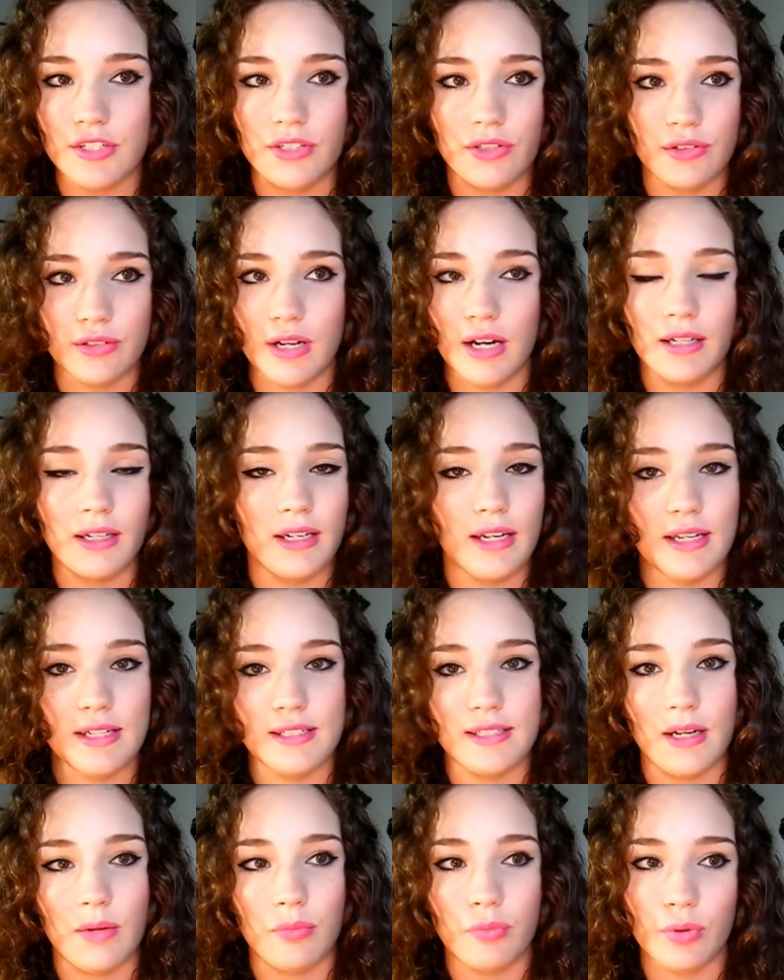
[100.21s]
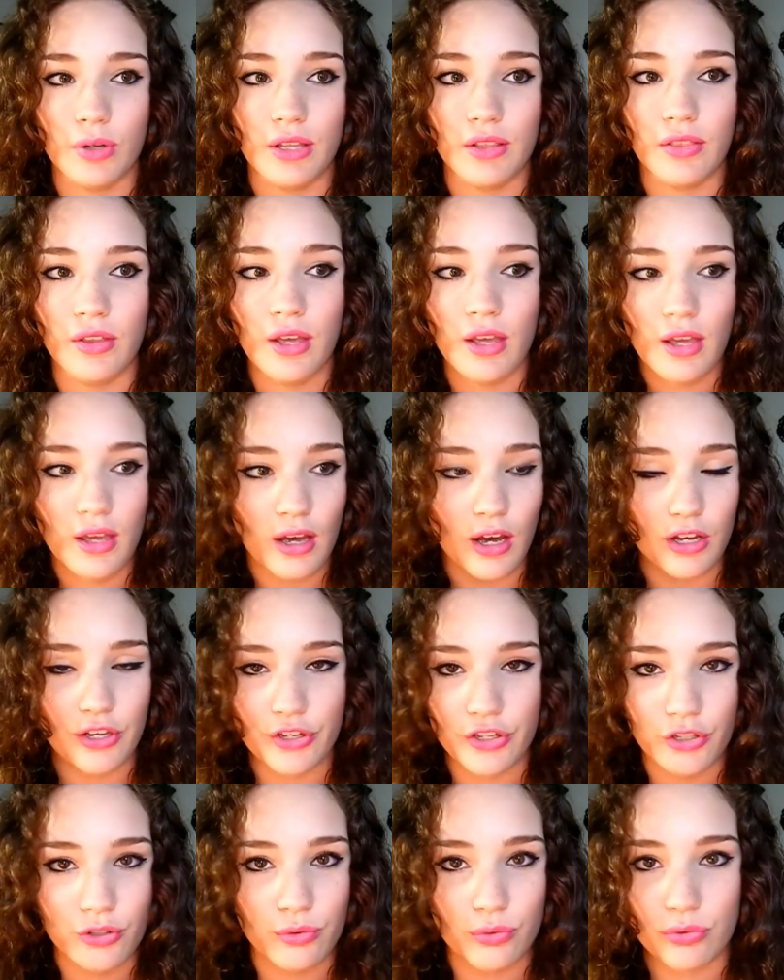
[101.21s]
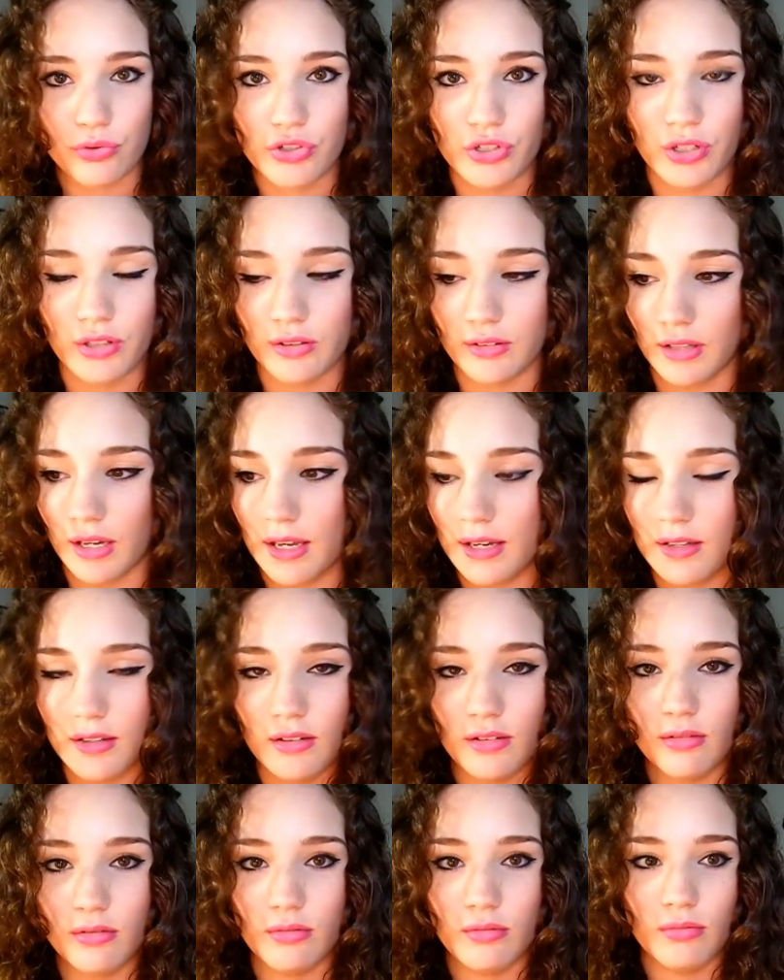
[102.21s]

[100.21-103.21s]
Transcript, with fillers: So you're not going to end up with a huge like